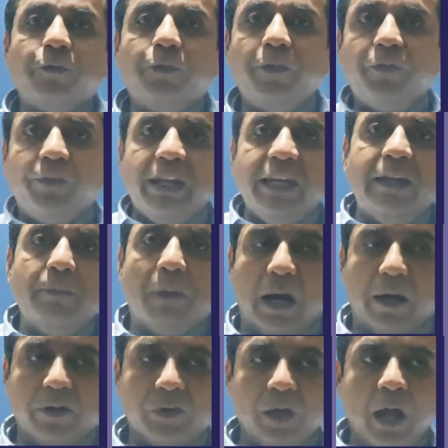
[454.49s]
15
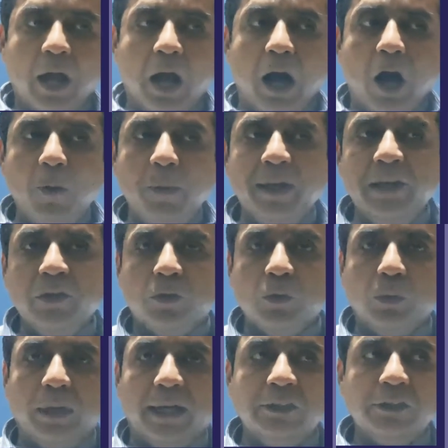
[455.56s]
marks, how many
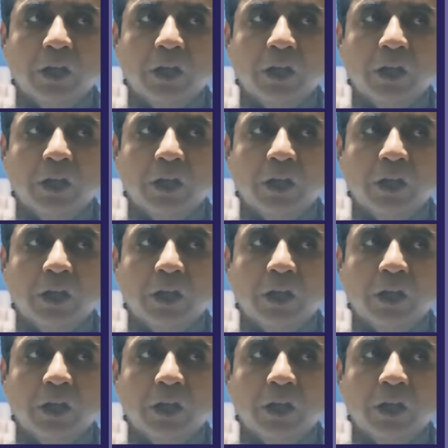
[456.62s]
students